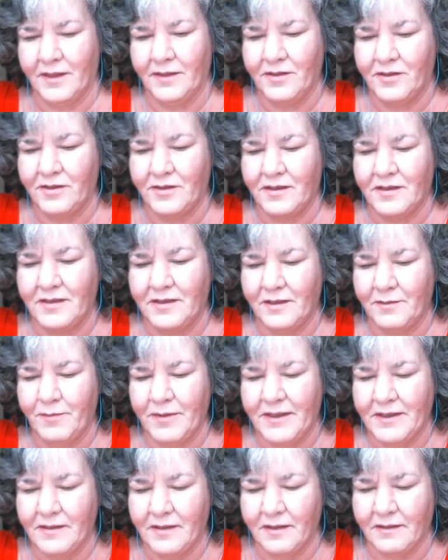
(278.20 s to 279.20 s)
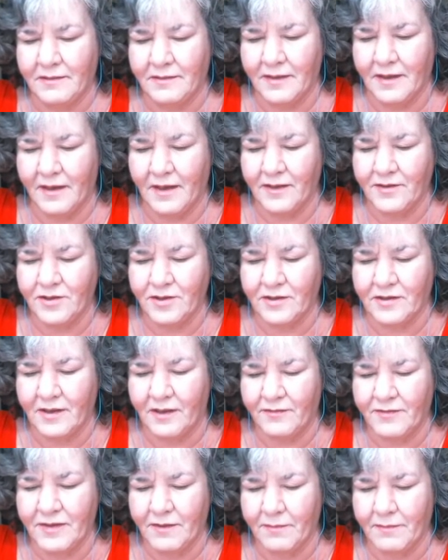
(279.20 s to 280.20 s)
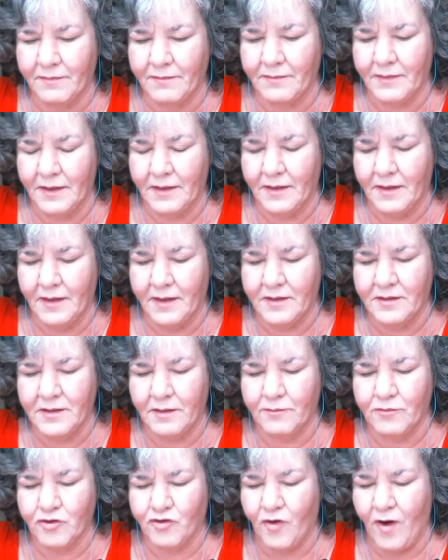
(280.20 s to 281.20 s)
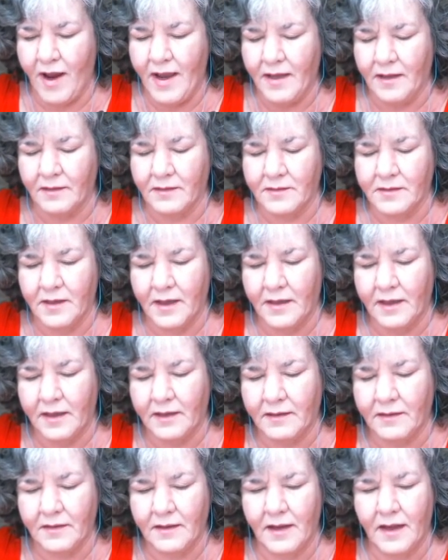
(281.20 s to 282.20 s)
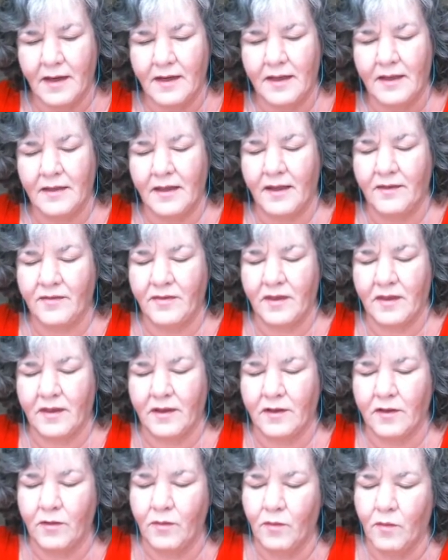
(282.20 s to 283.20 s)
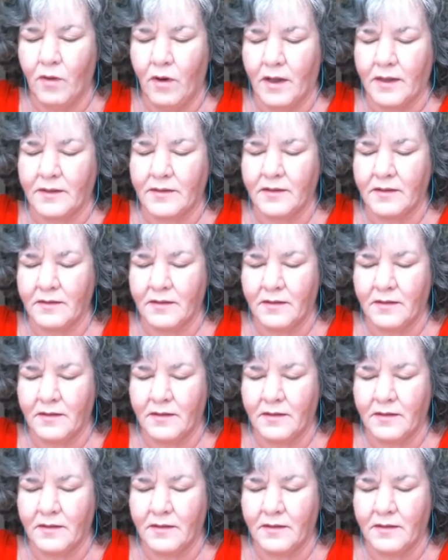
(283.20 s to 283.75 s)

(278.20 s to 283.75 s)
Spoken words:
just easy peasy to cut yourself some triangles, any length that you want.